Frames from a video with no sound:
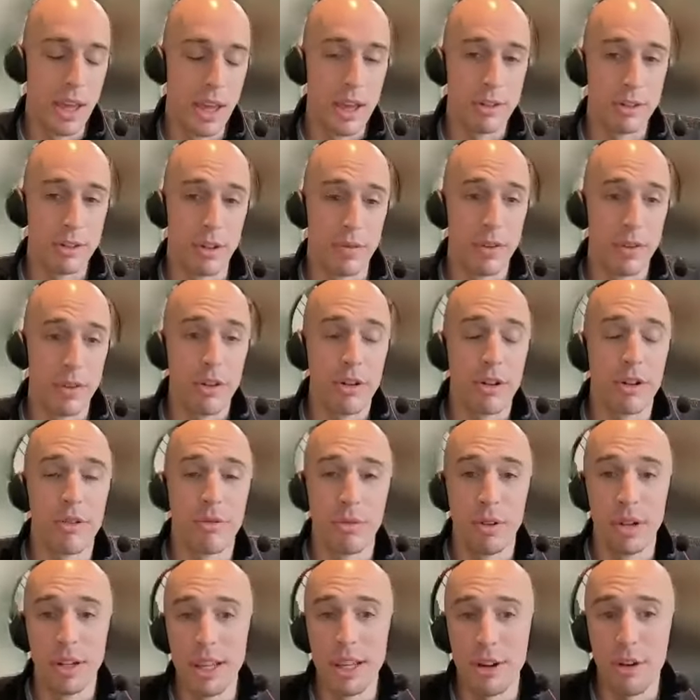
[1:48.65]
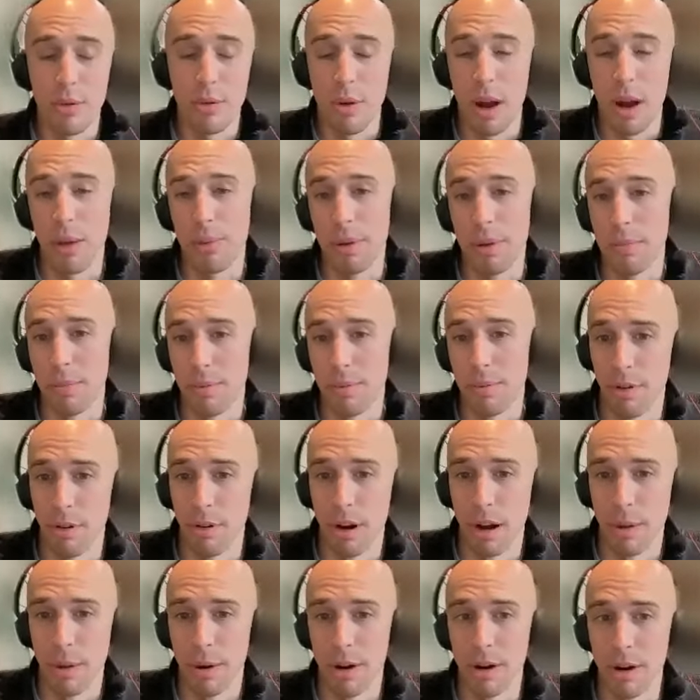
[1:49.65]
So if you're a really crappy
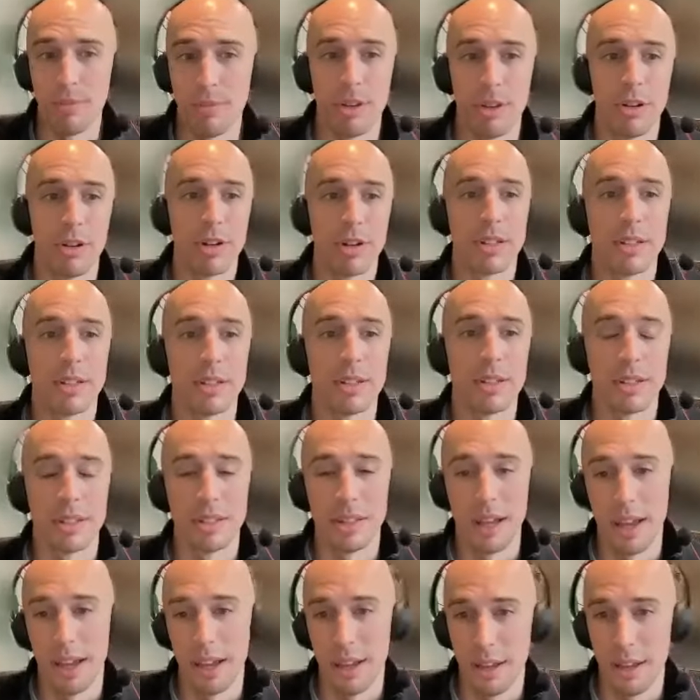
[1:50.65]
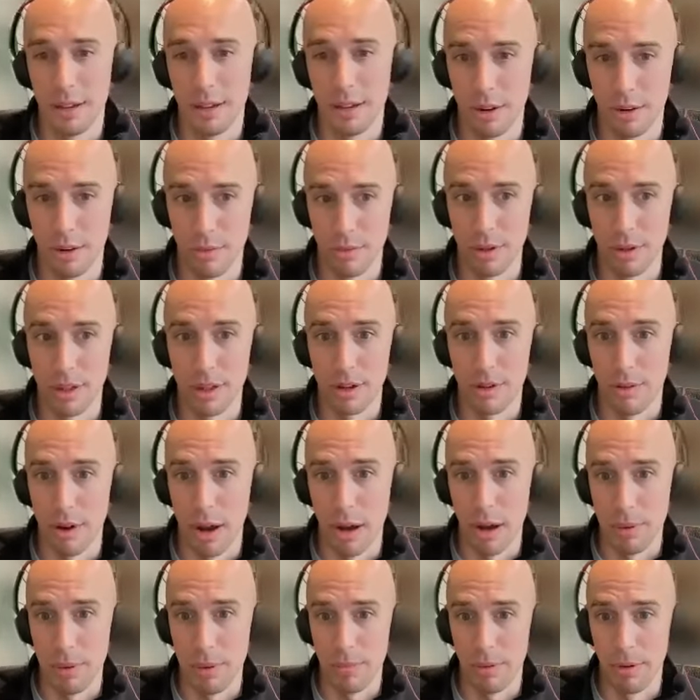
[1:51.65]
programmer, you're going to stay a really
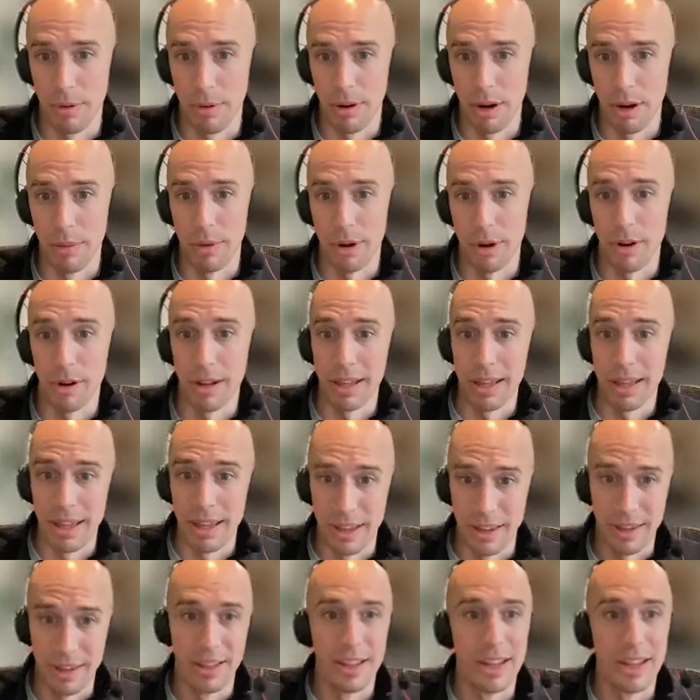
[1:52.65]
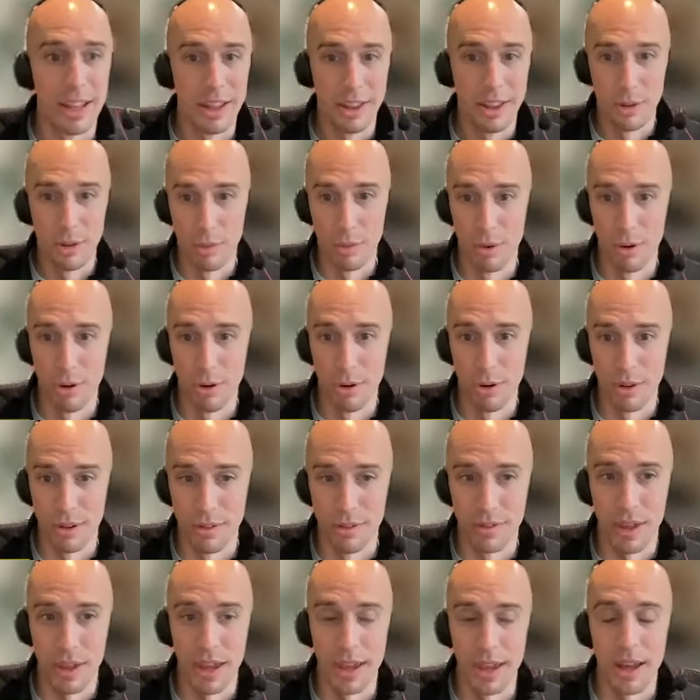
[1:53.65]
crappy programmer in the world
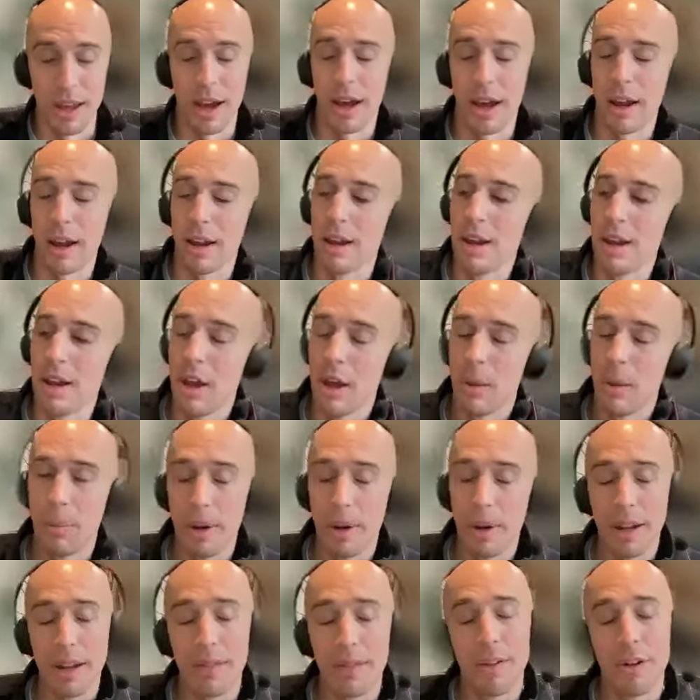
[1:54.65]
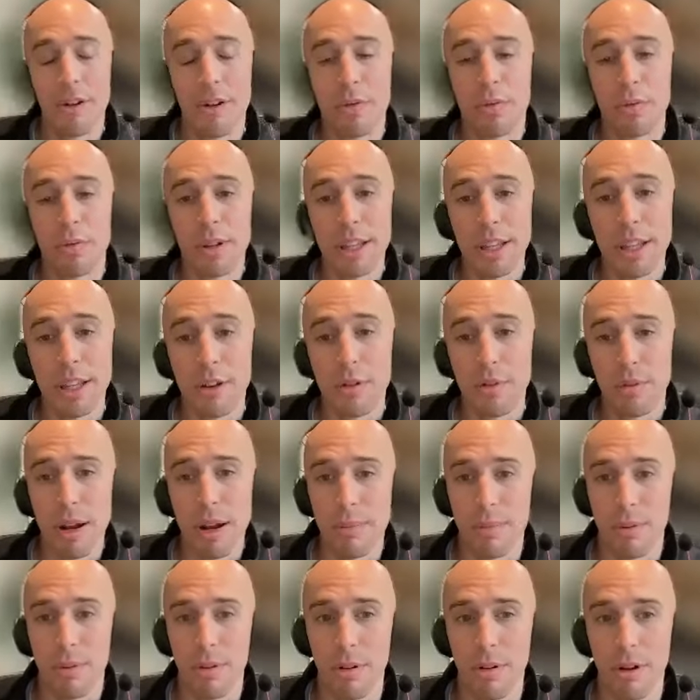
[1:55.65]
of AI. But if you're a really
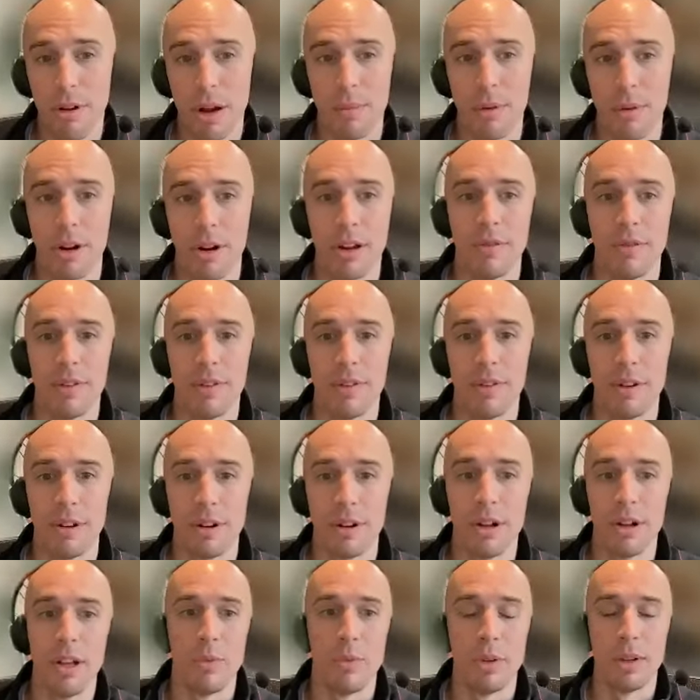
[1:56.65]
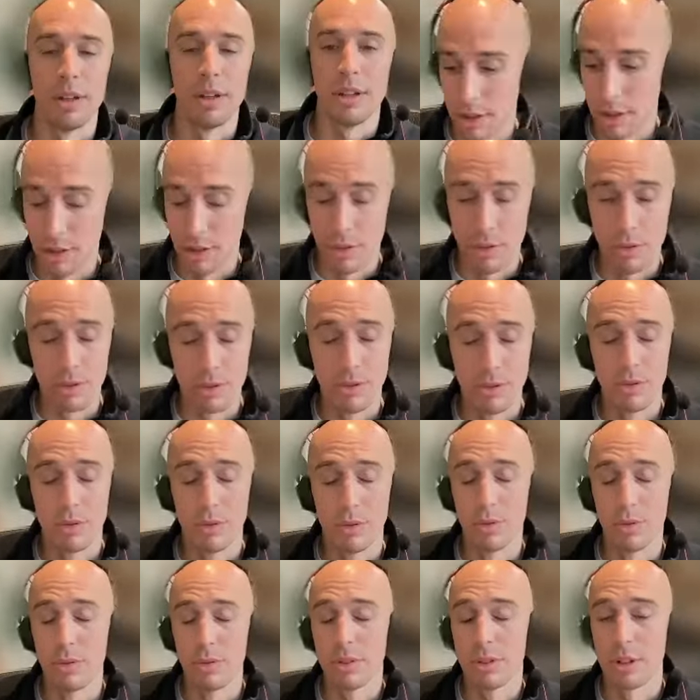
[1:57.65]
great programmer, if you're willing to use new
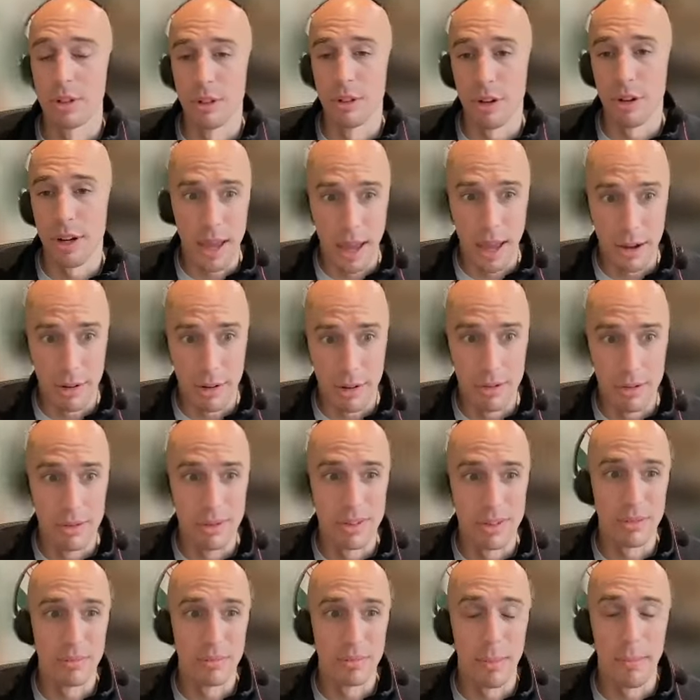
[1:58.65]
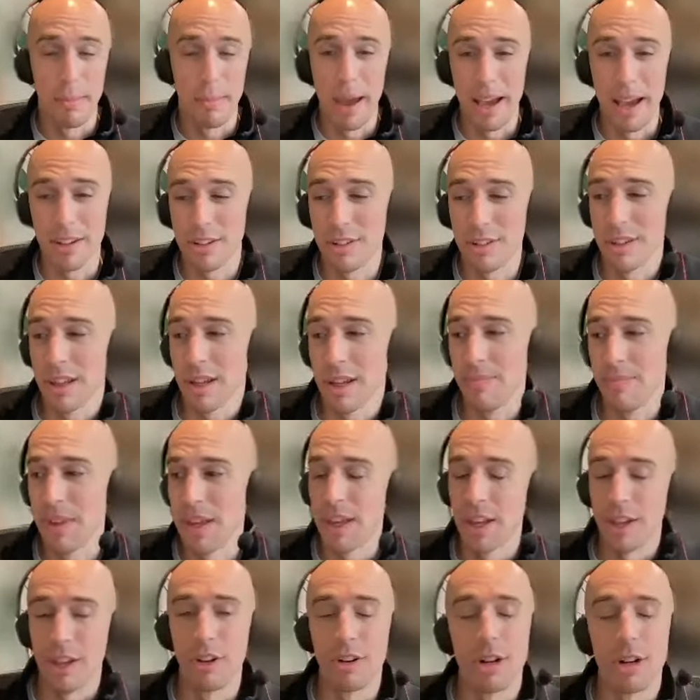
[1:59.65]
tools, to learn how to use them, to master them,
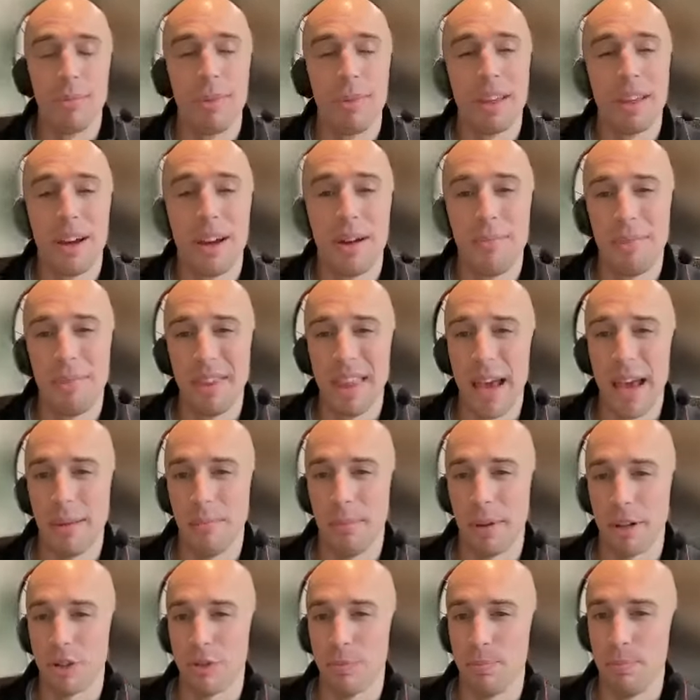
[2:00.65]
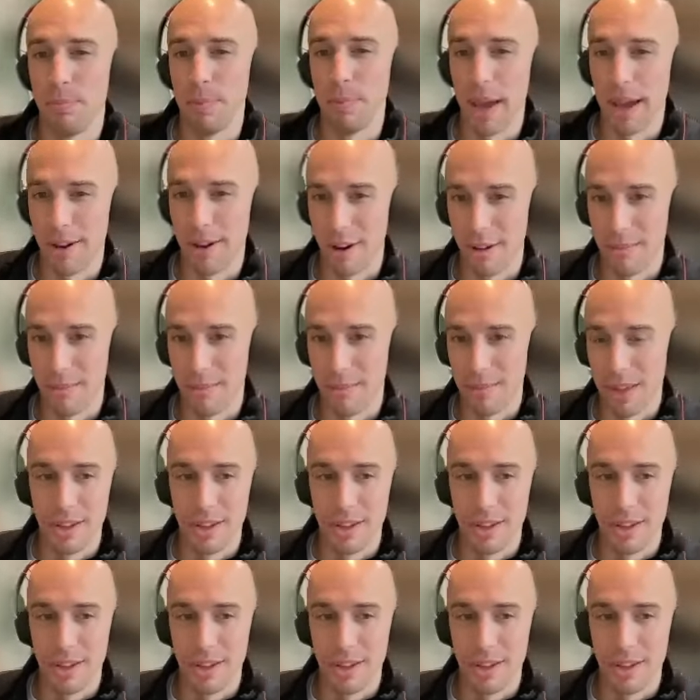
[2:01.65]
you're going to become that much better.